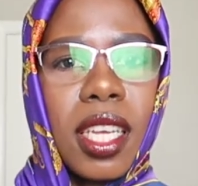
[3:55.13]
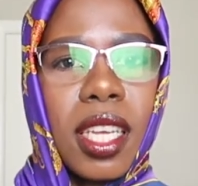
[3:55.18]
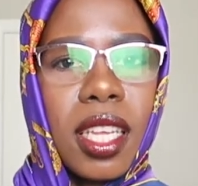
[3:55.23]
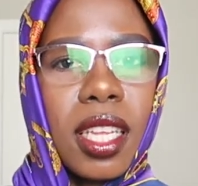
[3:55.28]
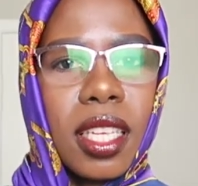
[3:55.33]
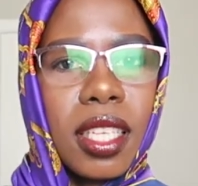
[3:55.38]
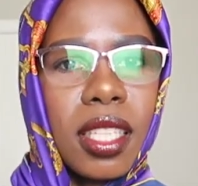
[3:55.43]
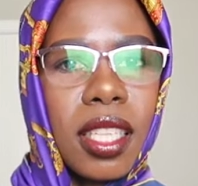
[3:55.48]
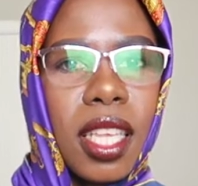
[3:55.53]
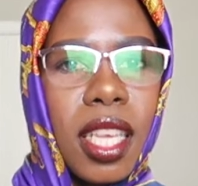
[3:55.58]

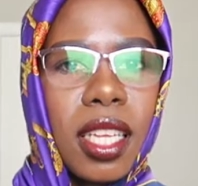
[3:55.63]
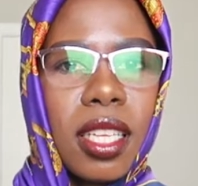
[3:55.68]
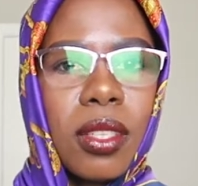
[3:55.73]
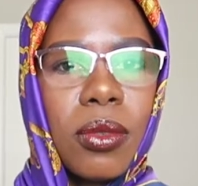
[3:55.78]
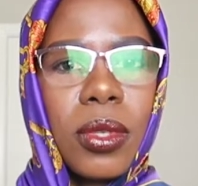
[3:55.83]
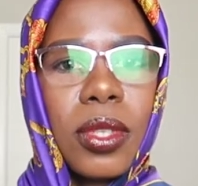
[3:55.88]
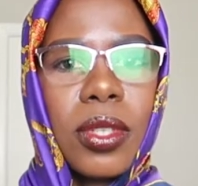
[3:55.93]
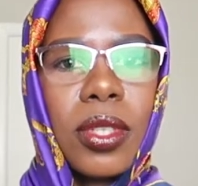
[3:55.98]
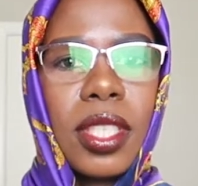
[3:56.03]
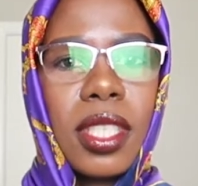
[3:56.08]
and then
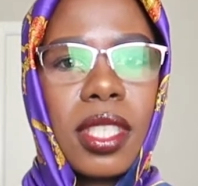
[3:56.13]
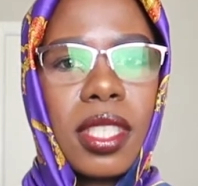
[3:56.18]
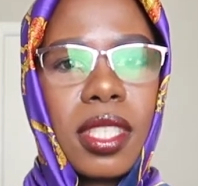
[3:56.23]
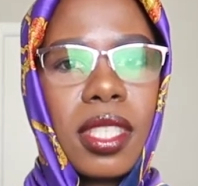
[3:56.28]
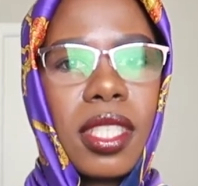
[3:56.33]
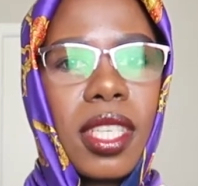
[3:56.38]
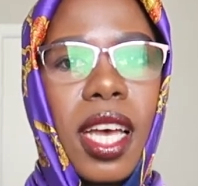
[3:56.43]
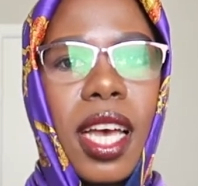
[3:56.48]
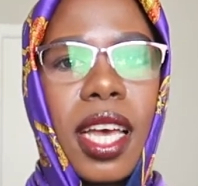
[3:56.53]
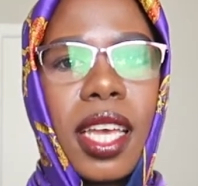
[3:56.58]
we're going to
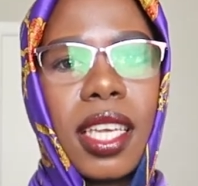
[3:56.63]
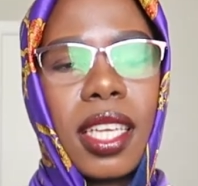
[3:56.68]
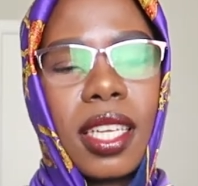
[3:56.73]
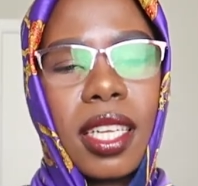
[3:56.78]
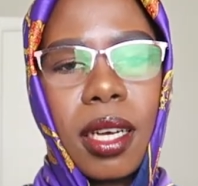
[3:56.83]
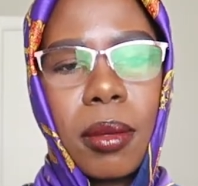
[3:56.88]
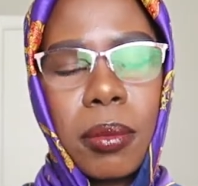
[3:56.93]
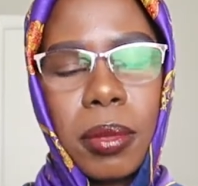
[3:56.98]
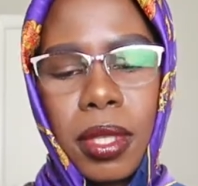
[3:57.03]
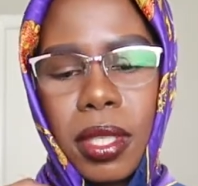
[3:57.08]
tie it
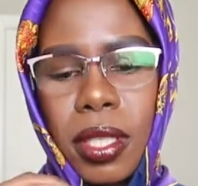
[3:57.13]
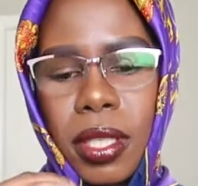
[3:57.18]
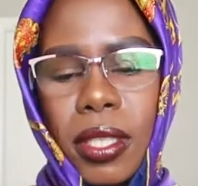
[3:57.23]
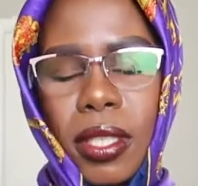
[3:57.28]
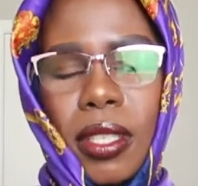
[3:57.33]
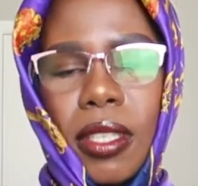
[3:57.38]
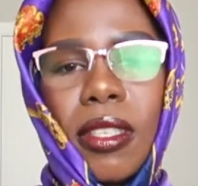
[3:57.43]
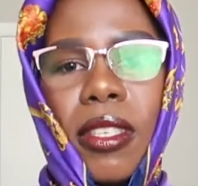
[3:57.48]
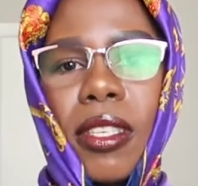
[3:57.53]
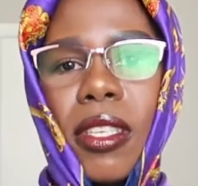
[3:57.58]
up
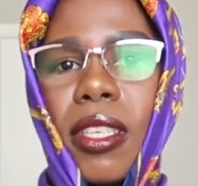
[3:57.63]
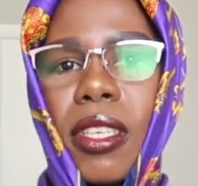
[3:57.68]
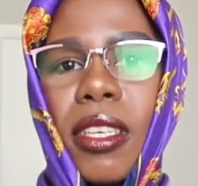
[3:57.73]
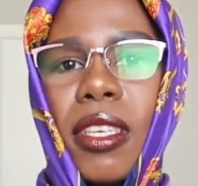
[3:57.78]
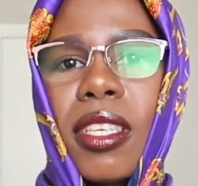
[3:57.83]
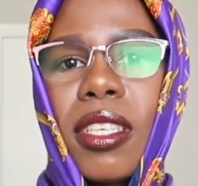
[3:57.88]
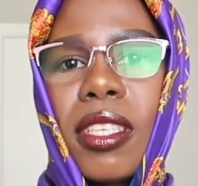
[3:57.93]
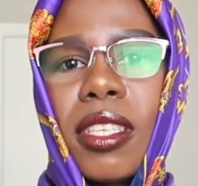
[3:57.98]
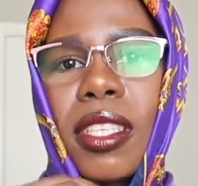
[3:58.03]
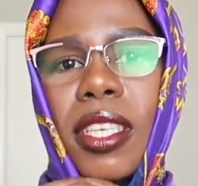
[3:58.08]

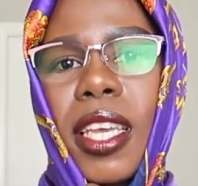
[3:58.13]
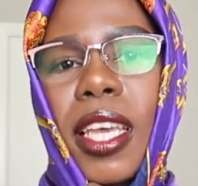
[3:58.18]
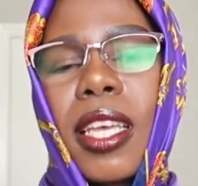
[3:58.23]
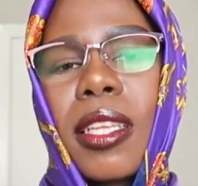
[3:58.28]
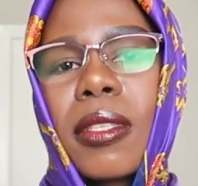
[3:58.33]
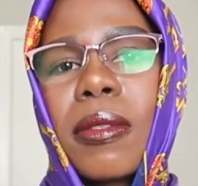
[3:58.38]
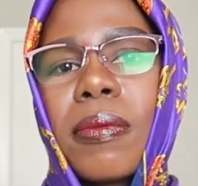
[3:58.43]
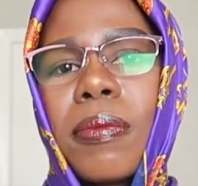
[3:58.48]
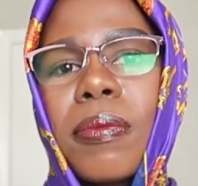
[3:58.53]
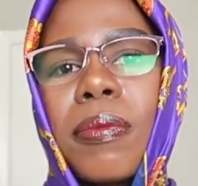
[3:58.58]

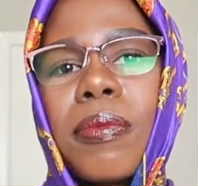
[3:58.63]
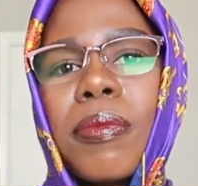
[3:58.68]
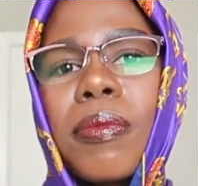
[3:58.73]
again